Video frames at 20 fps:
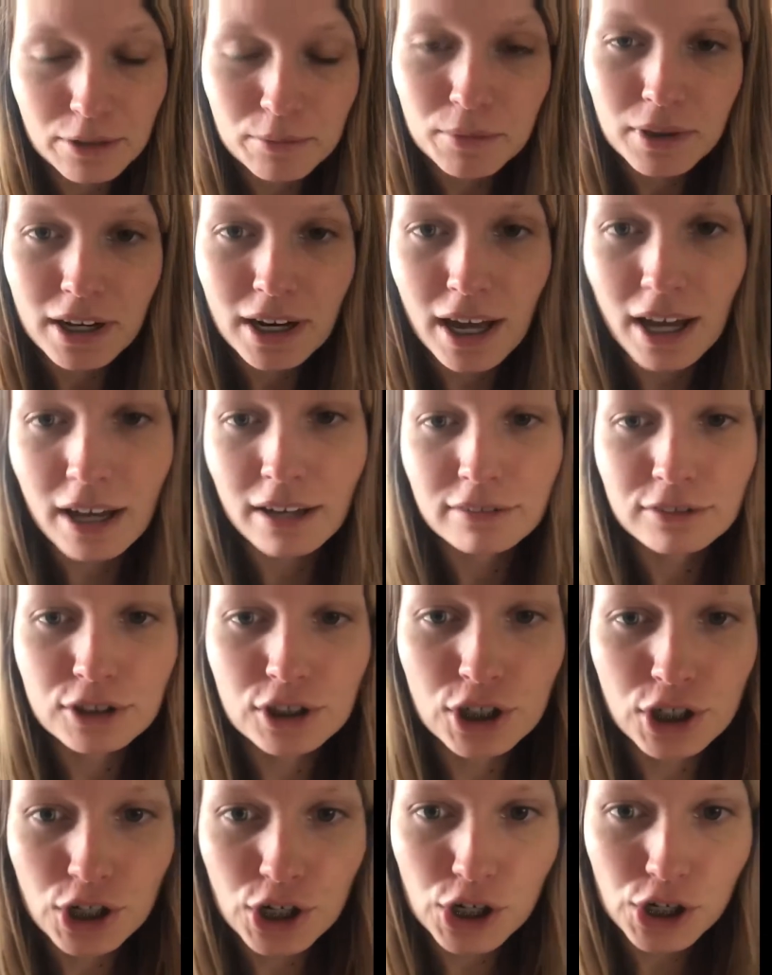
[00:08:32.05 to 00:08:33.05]
I'm gonna have
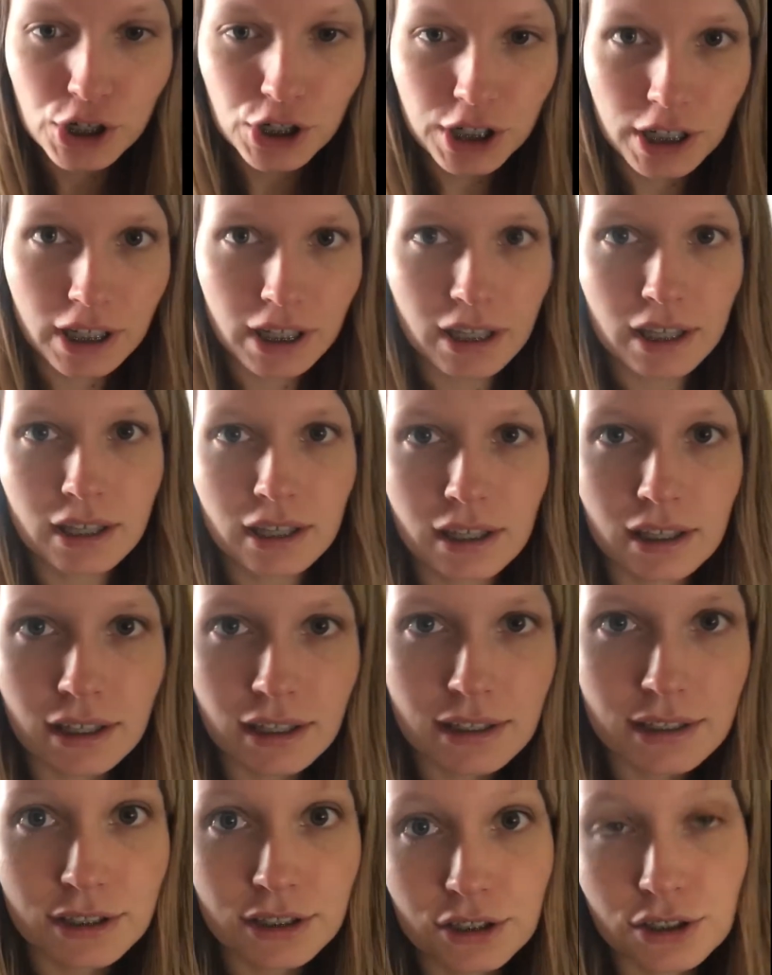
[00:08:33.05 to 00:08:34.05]
to hurt.
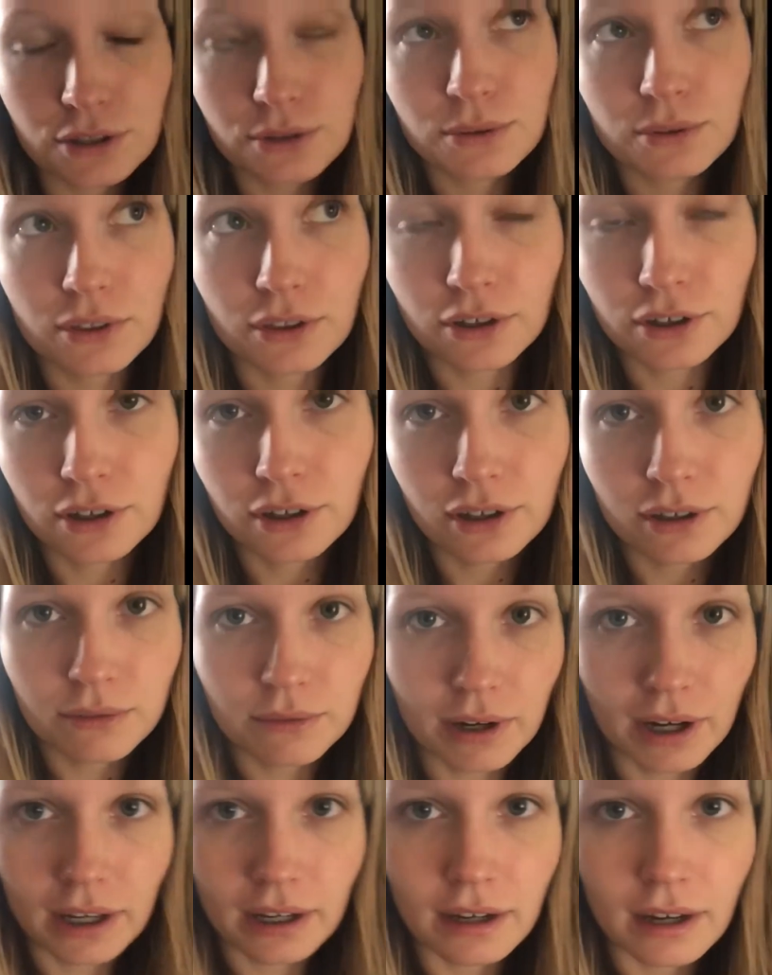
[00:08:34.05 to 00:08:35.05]
It's 2.30
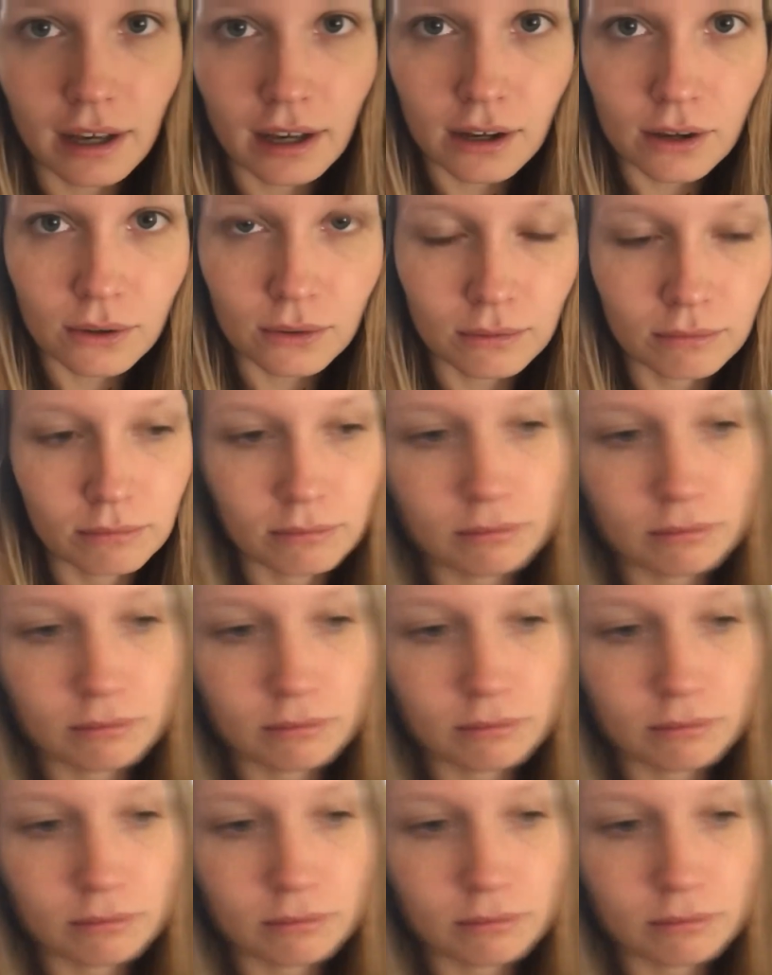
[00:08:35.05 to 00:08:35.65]
right now.